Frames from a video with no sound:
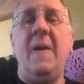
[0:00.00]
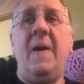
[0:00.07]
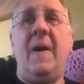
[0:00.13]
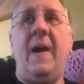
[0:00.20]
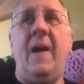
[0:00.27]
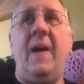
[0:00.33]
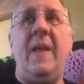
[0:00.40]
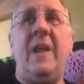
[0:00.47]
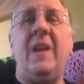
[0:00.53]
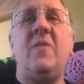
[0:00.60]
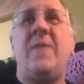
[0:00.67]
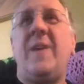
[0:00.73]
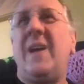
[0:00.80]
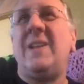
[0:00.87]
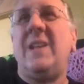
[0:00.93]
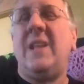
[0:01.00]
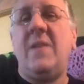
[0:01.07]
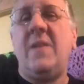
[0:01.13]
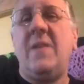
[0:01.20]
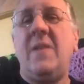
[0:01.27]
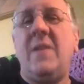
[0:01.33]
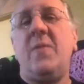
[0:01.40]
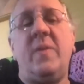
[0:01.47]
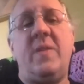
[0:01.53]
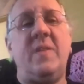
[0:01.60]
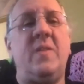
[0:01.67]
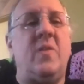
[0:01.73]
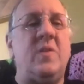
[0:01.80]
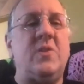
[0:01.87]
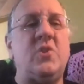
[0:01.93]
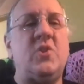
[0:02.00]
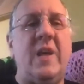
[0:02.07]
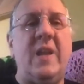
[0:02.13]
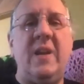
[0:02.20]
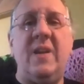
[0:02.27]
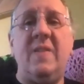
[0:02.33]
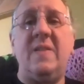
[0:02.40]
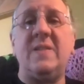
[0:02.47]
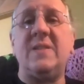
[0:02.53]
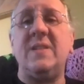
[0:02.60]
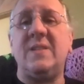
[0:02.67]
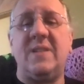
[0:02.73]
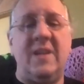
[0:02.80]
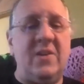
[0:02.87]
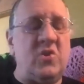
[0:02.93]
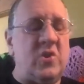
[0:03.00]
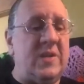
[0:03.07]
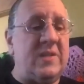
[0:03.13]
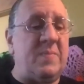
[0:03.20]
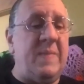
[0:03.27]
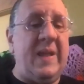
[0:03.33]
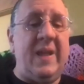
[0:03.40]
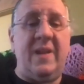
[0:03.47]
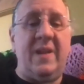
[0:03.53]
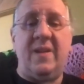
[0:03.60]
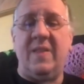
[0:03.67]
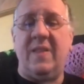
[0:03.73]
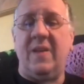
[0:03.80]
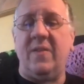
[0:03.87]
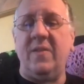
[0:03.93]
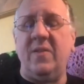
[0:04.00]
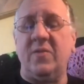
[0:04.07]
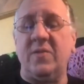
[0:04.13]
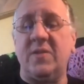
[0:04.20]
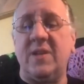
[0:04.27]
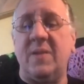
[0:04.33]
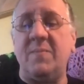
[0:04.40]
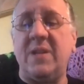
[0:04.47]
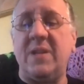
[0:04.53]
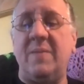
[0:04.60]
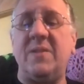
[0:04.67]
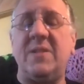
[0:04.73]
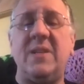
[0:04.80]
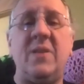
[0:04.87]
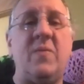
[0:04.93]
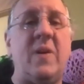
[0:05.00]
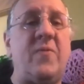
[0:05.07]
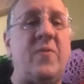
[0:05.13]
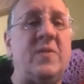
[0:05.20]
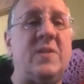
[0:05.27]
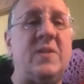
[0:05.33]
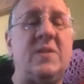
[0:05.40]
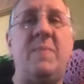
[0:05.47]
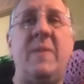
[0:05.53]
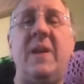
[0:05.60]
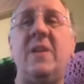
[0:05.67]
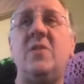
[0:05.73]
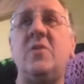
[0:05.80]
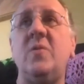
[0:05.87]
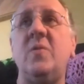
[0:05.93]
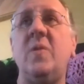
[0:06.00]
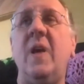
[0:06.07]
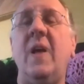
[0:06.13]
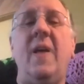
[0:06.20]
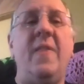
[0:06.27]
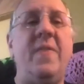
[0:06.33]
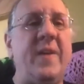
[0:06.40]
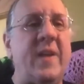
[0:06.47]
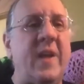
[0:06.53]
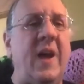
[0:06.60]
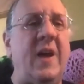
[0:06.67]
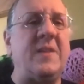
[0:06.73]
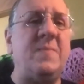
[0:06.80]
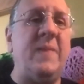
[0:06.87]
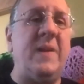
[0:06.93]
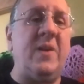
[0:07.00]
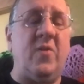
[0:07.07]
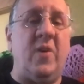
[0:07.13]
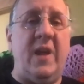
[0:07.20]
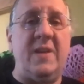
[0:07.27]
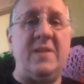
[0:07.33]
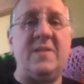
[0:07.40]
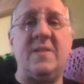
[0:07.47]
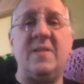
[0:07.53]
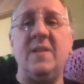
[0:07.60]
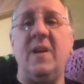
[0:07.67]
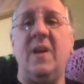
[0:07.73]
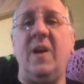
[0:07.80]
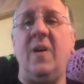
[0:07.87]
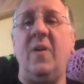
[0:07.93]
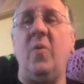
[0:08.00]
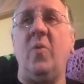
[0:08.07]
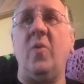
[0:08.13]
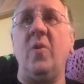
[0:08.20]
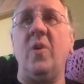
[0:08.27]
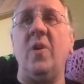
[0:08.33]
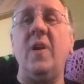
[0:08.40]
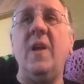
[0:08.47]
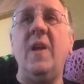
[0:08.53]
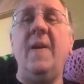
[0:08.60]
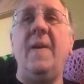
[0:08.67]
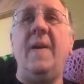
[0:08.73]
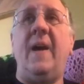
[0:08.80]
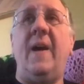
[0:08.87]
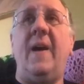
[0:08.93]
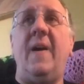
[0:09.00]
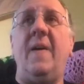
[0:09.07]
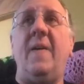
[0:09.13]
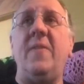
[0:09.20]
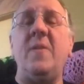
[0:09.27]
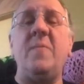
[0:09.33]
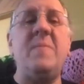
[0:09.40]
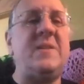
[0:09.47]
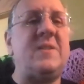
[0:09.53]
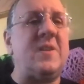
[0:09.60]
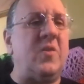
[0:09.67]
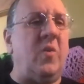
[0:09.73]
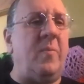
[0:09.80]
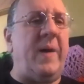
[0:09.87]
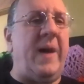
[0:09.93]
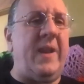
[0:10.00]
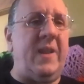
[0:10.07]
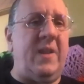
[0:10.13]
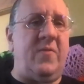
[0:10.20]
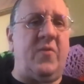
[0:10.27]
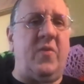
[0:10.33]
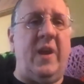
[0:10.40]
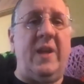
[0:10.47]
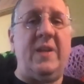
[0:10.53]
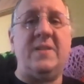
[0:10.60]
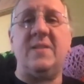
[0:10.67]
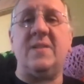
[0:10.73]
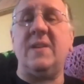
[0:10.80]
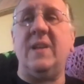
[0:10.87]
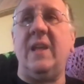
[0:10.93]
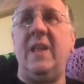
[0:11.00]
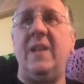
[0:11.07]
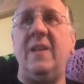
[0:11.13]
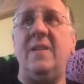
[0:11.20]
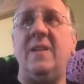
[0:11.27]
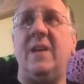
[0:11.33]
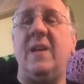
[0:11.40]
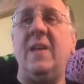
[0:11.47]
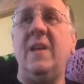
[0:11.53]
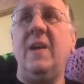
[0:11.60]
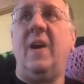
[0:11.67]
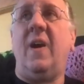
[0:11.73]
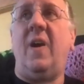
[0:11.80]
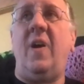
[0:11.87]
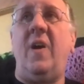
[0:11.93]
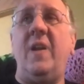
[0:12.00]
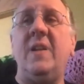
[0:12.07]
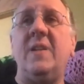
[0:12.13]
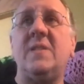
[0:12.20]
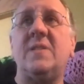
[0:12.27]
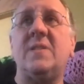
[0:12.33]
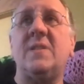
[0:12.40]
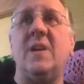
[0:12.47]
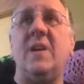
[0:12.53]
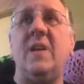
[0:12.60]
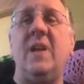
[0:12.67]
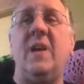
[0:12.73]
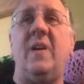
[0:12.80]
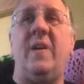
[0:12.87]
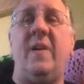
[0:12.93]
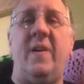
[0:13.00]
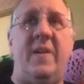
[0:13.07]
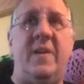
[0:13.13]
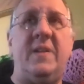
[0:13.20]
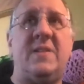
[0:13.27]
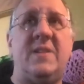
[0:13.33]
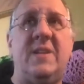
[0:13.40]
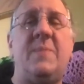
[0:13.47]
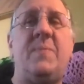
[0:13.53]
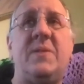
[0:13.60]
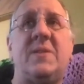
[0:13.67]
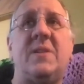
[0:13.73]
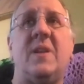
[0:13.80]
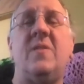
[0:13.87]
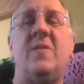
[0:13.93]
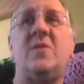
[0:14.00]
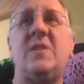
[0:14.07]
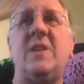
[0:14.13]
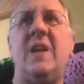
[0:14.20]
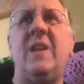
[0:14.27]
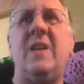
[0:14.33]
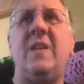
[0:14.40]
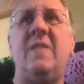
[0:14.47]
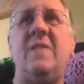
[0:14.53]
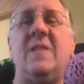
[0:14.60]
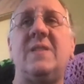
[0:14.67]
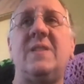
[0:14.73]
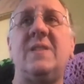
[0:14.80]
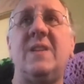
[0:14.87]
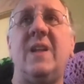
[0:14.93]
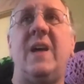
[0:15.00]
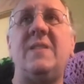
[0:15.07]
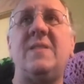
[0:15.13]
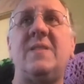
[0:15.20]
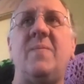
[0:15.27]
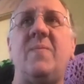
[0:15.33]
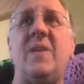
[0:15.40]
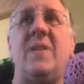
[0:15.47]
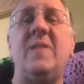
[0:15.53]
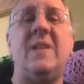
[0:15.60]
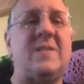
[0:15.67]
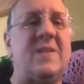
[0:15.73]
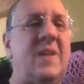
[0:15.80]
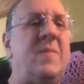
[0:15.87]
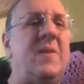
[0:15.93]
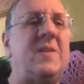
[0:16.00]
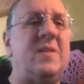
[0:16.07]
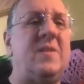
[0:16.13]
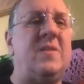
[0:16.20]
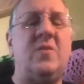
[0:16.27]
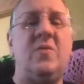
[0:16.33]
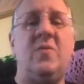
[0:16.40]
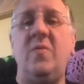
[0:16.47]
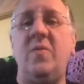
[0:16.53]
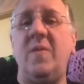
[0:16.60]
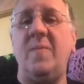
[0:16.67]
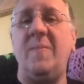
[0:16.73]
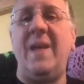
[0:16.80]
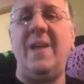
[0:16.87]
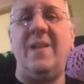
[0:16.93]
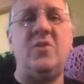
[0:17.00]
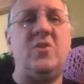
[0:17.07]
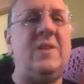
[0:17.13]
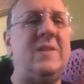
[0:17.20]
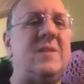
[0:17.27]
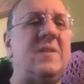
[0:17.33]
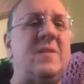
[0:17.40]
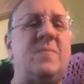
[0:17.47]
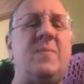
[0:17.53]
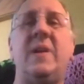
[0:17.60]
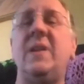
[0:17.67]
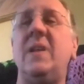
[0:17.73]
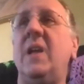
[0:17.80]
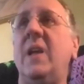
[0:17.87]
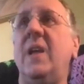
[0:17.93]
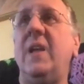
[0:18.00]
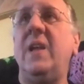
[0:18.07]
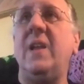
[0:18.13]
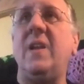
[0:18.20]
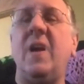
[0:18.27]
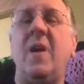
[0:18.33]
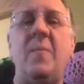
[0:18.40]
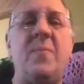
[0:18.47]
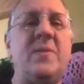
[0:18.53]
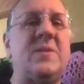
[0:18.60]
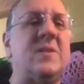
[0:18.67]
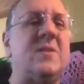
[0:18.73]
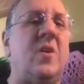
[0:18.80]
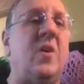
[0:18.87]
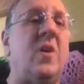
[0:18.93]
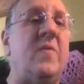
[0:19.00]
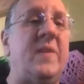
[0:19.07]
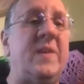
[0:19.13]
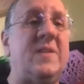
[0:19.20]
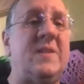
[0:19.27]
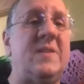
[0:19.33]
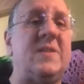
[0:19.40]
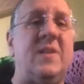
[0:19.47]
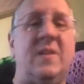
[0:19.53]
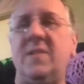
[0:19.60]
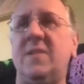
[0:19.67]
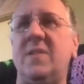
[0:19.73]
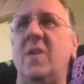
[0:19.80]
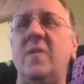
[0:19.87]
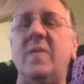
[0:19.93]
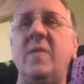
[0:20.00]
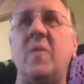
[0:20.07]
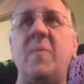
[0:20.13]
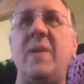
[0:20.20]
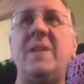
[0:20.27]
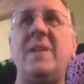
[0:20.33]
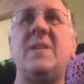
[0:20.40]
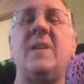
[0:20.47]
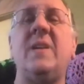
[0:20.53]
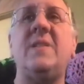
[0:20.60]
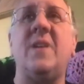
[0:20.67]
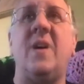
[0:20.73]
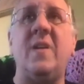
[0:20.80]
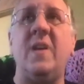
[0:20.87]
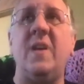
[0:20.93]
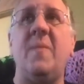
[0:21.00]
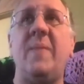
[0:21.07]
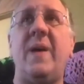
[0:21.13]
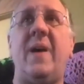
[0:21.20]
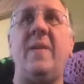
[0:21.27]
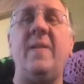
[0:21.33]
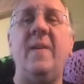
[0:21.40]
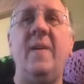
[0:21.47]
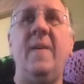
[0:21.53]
And in fact, even within the Christianity, this distinction is made. You'll sometimes see references made to the cosmic Christ or the mystical body of Christ. And on its deepest understanding, this is not something that's limited to the man Jesus, but encompasses all of existence. So we're basically talking about